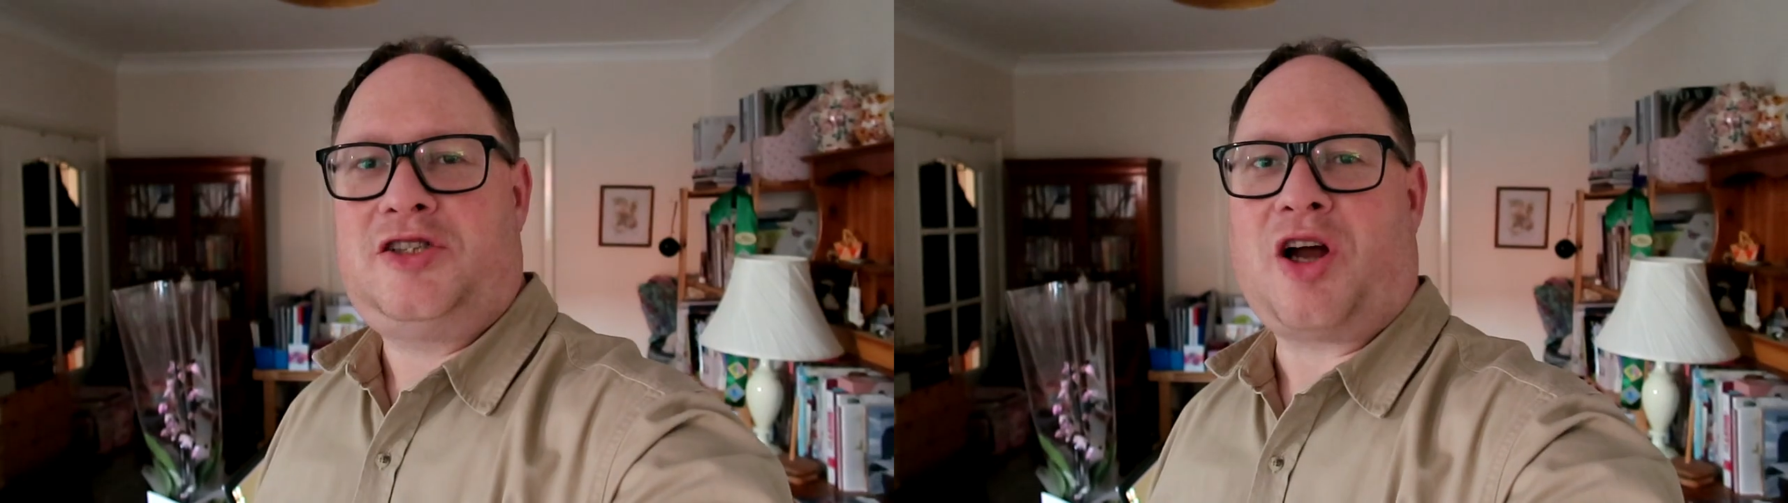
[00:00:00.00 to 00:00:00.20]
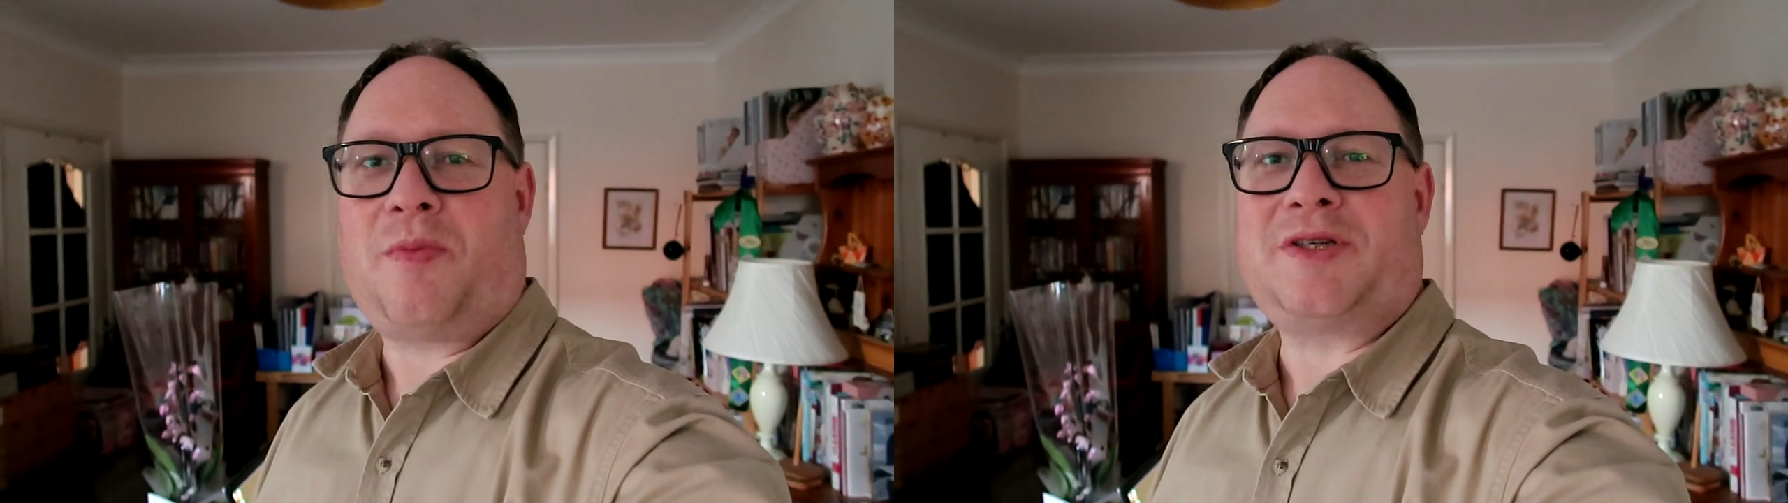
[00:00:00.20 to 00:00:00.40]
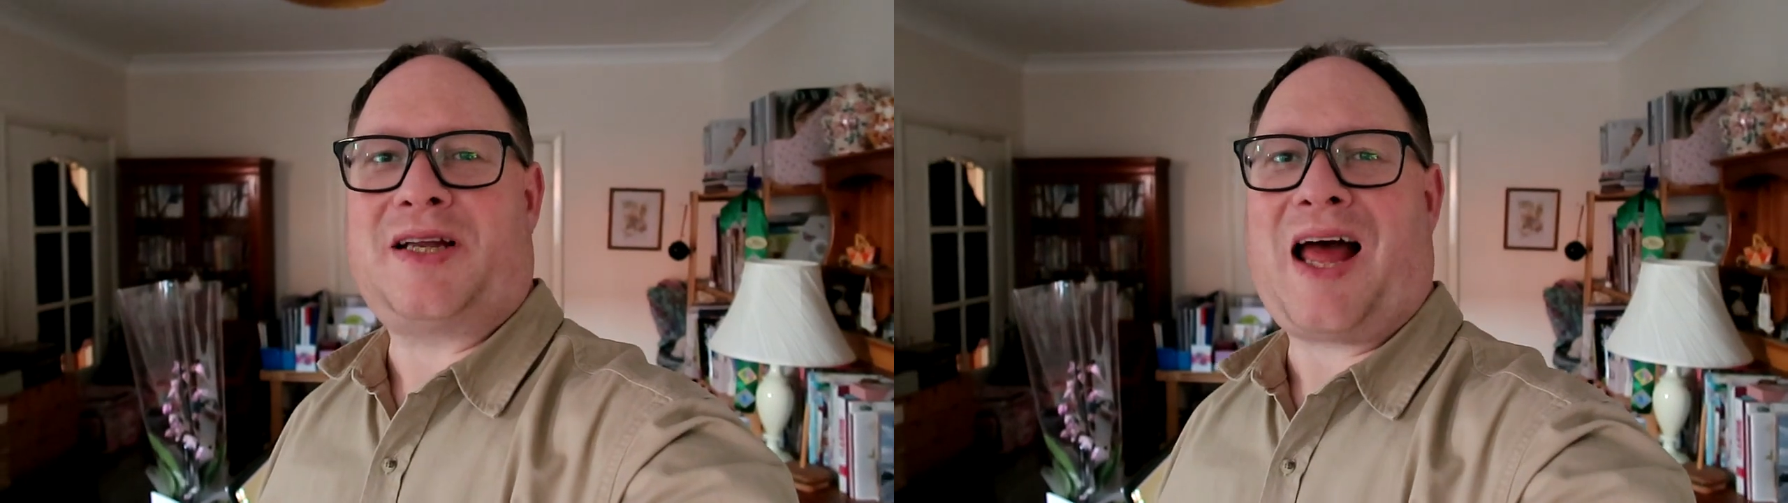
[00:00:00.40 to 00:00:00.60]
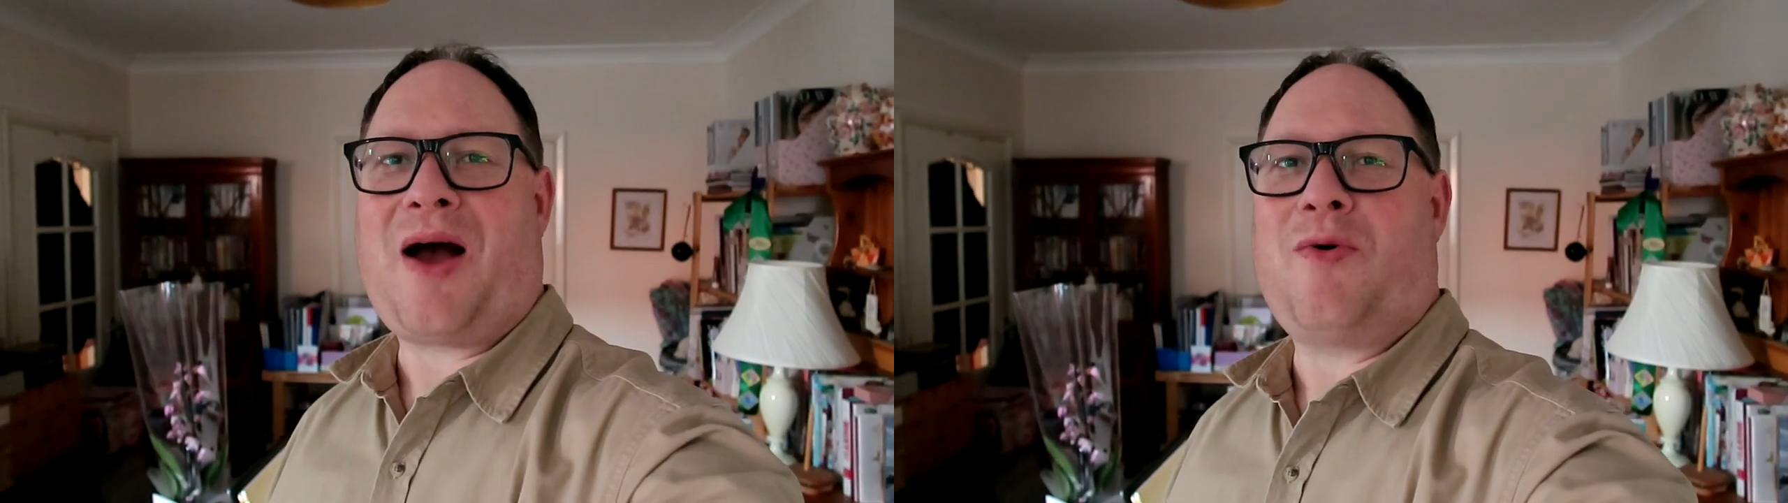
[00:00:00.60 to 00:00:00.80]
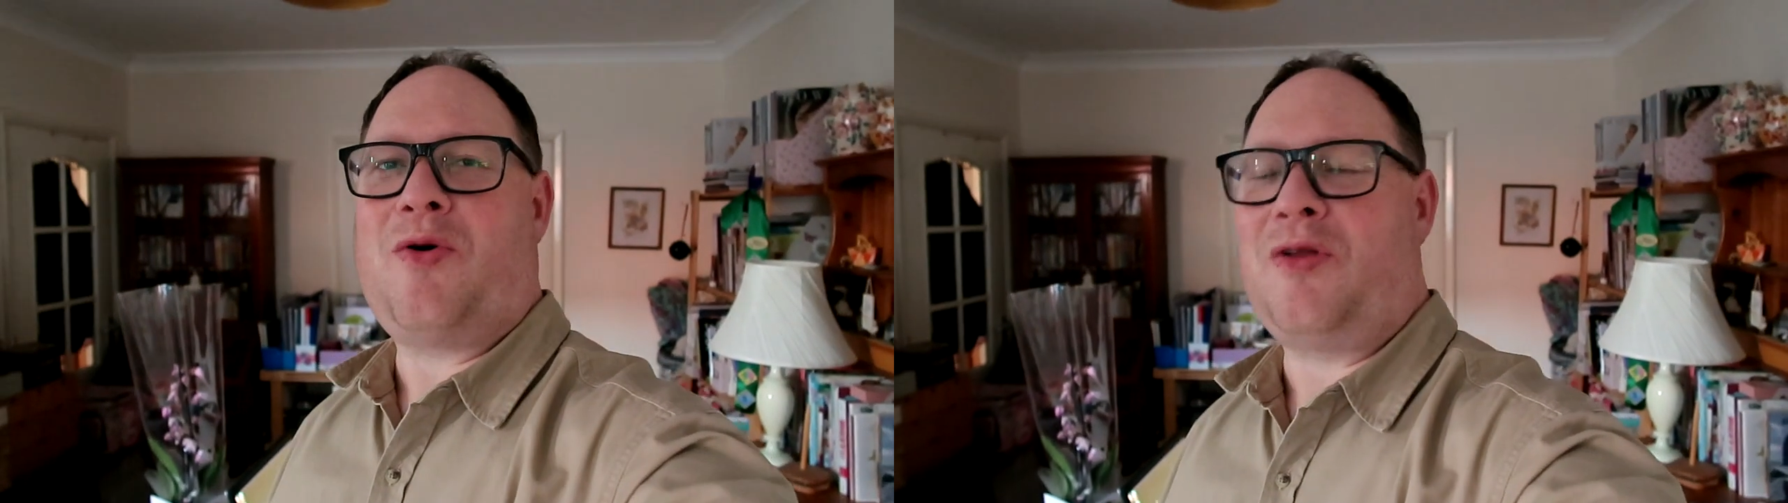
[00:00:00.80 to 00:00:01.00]
Jobs are
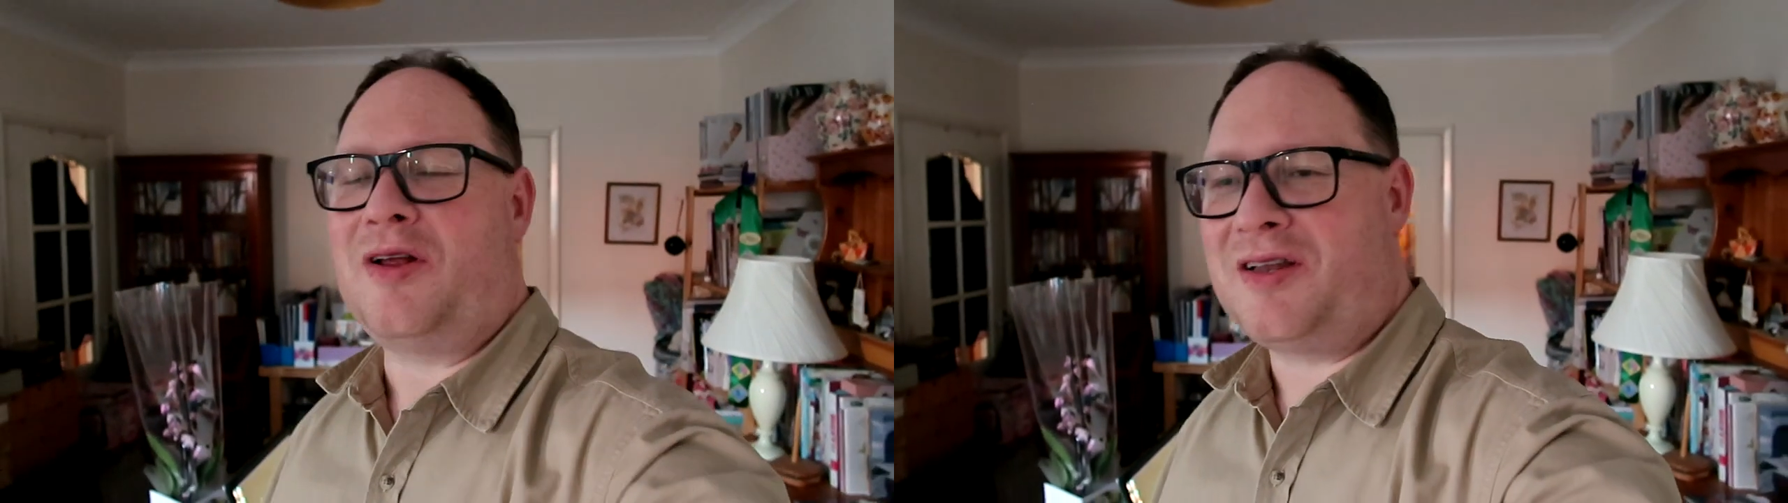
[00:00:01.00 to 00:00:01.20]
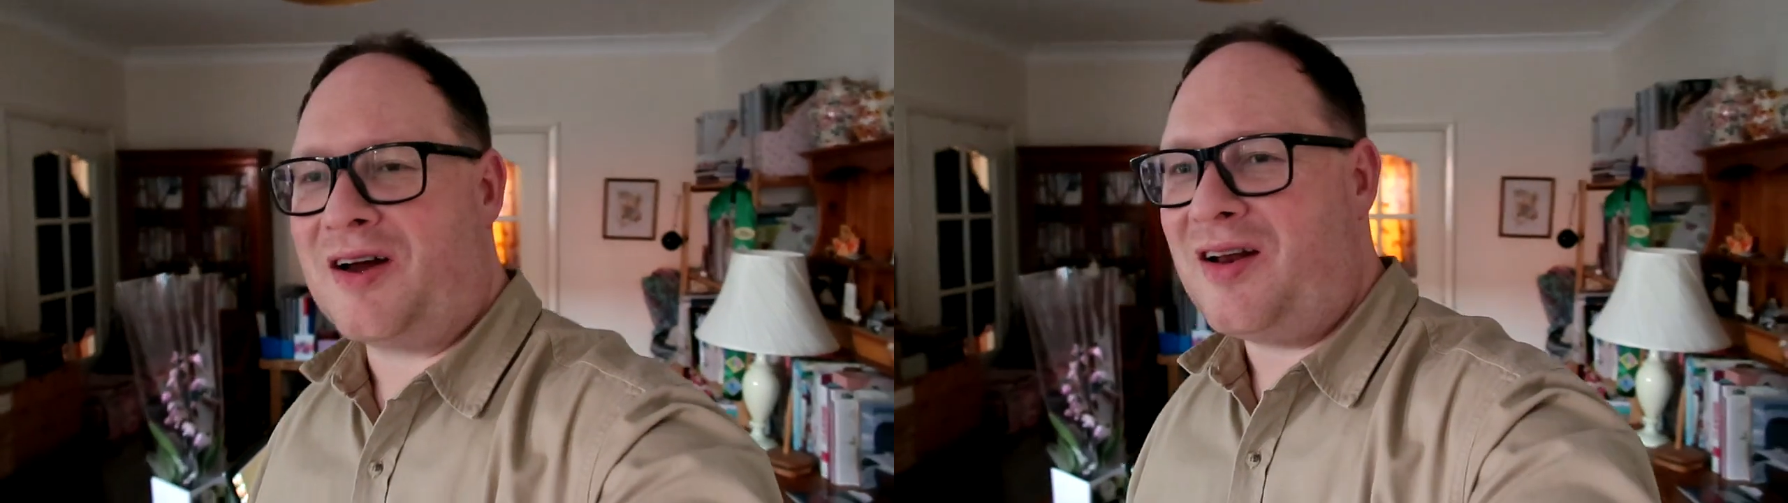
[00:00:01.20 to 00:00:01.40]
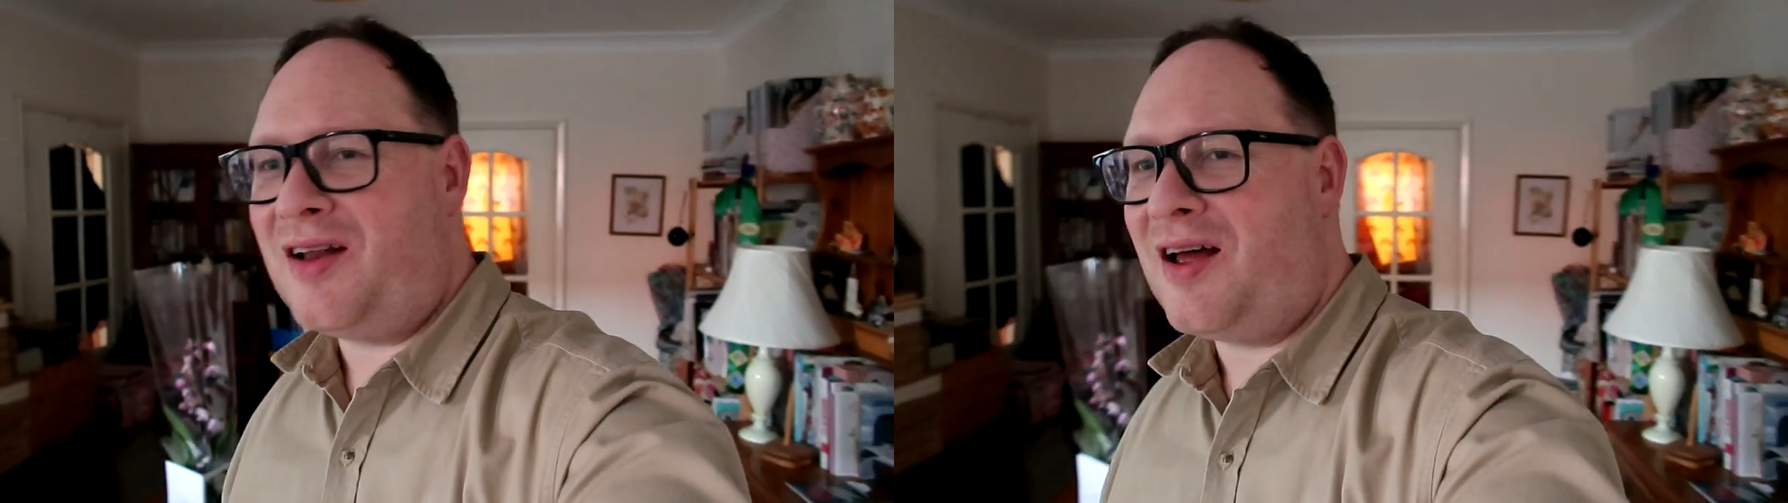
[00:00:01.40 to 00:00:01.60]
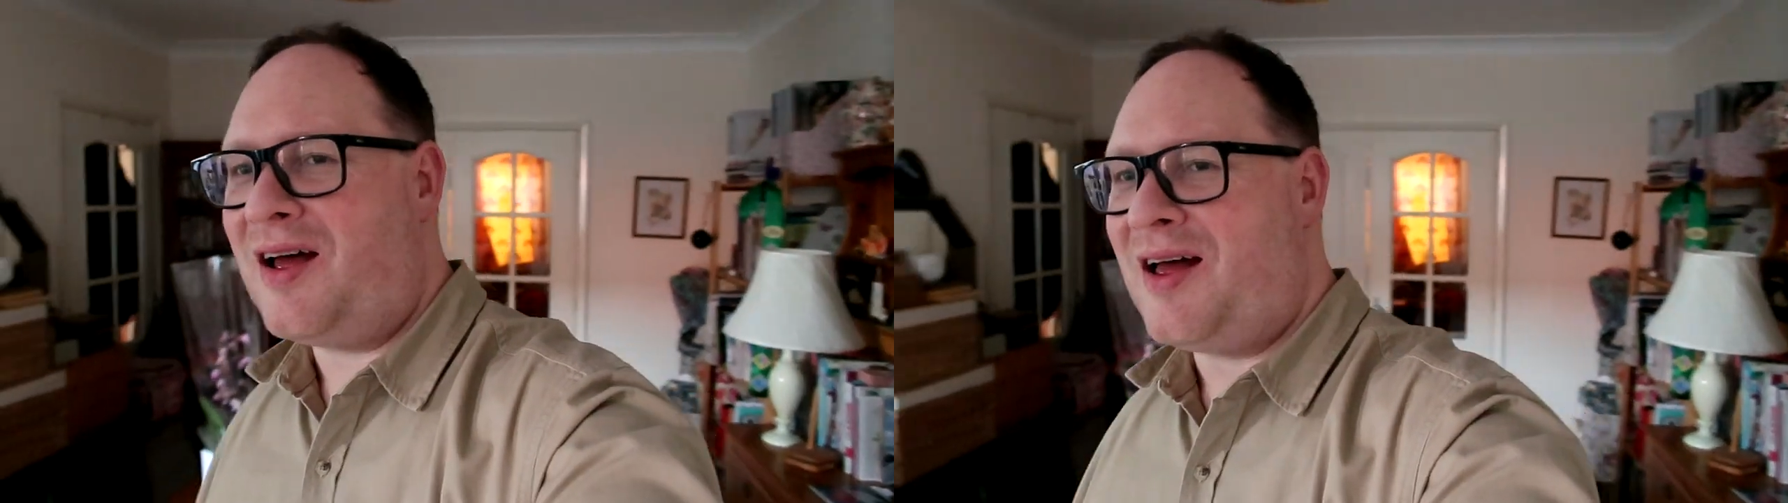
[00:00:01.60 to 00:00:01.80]
now all done.